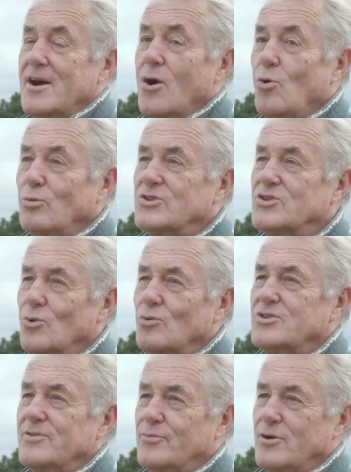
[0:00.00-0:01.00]
all
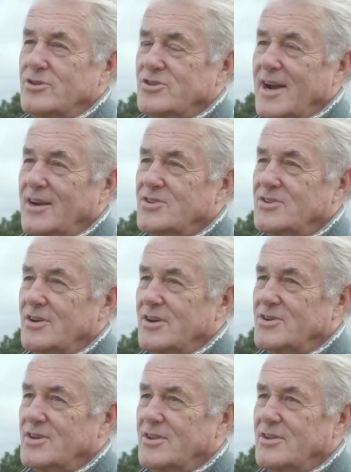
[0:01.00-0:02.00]
sorts of projects that
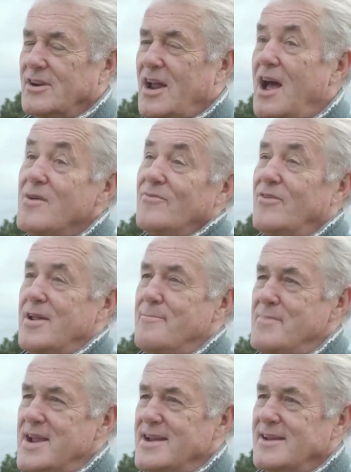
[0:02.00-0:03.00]
hopefully
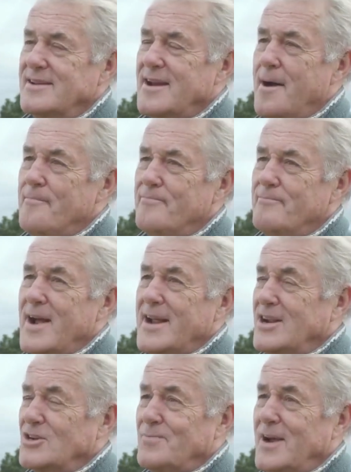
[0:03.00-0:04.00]
meet
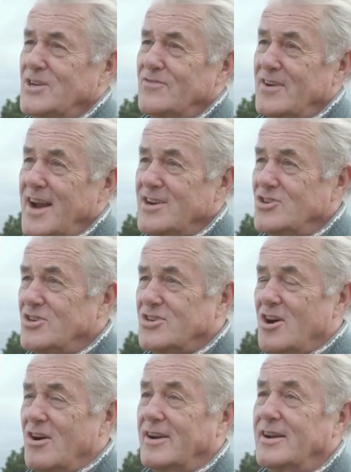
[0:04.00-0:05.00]
making space for nature
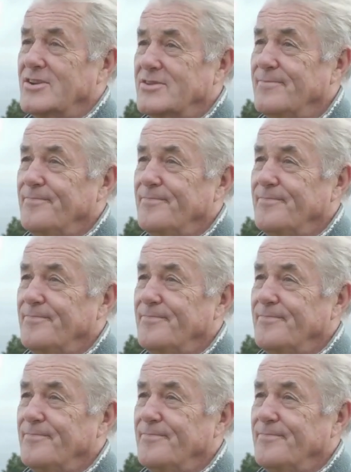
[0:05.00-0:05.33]
targets.